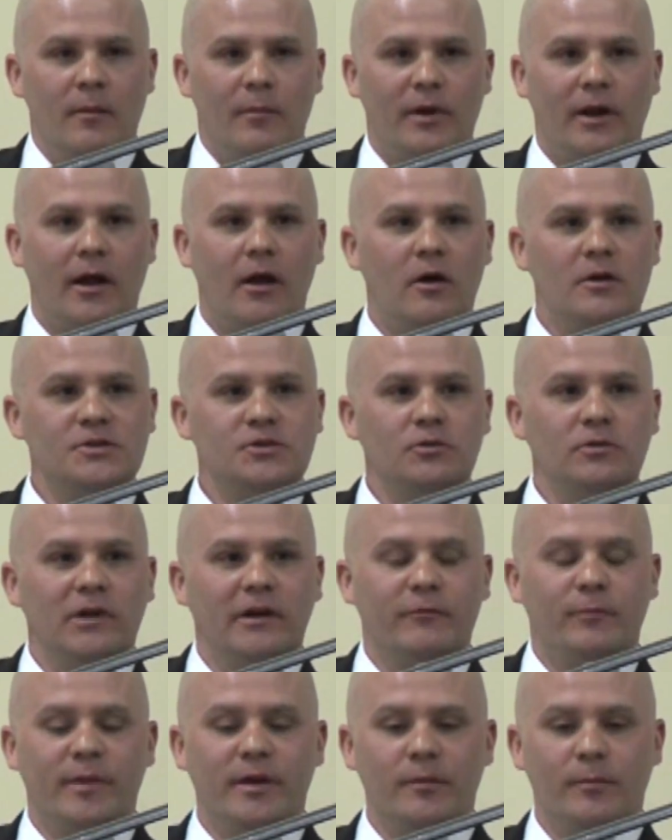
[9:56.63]
But I also
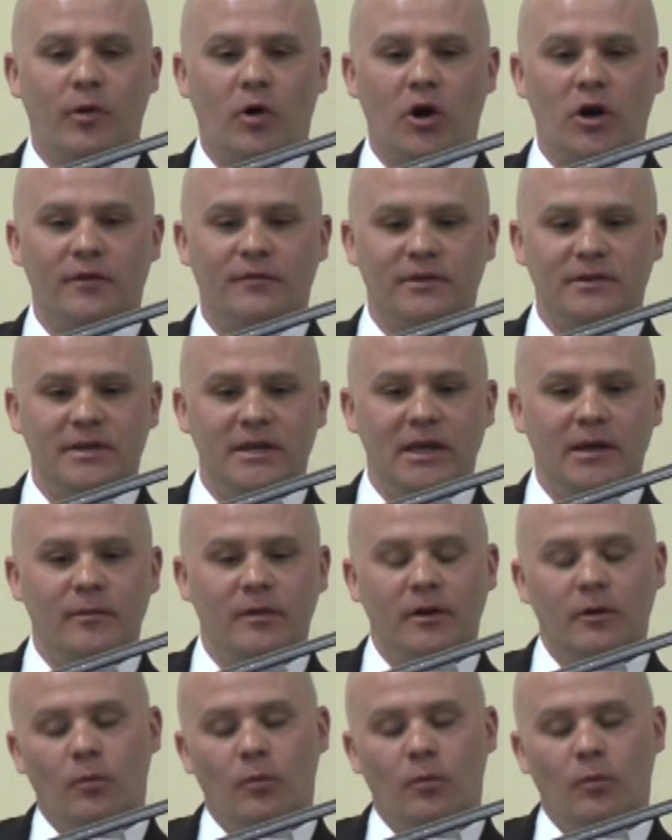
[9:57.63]
loved being part of a team.